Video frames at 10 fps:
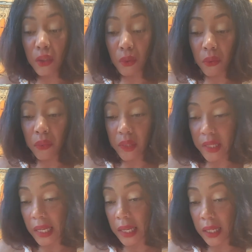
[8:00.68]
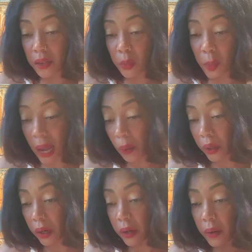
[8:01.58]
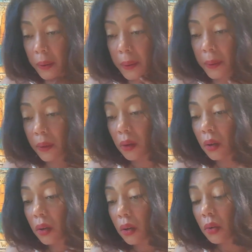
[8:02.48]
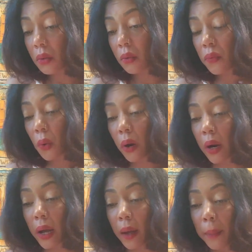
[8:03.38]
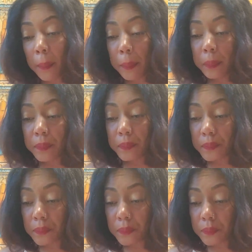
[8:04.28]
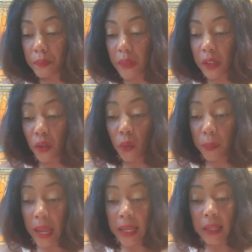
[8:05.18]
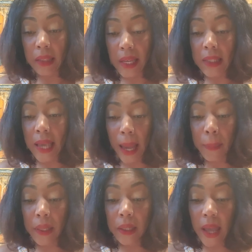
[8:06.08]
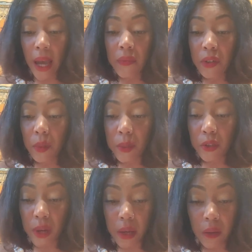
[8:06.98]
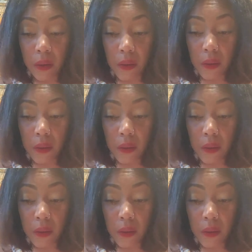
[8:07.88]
you for standing in your power, for, you know, making things happen after a betrayal.